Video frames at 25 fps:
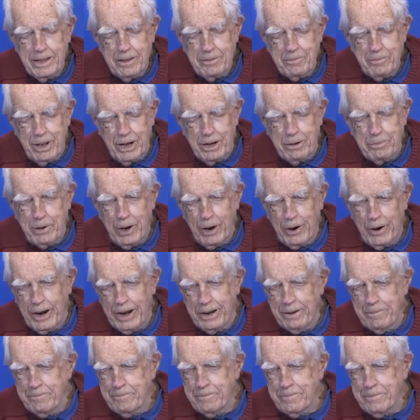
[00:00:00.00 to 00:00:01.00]

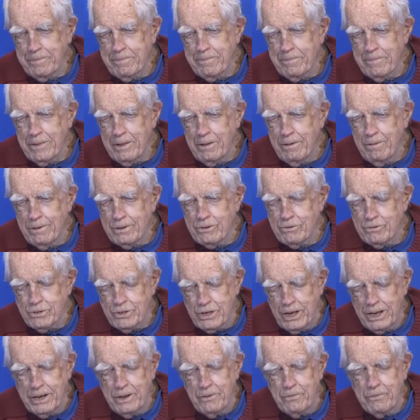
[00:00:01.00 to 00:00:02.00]
Middlebury, which was
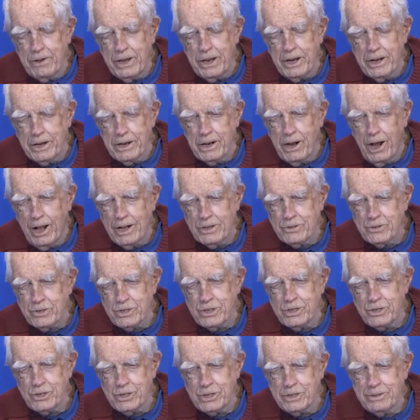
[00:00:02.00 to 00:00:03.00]
undefeated all
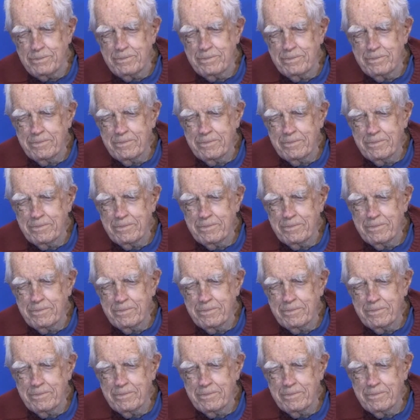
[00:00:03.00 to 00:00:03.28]
season,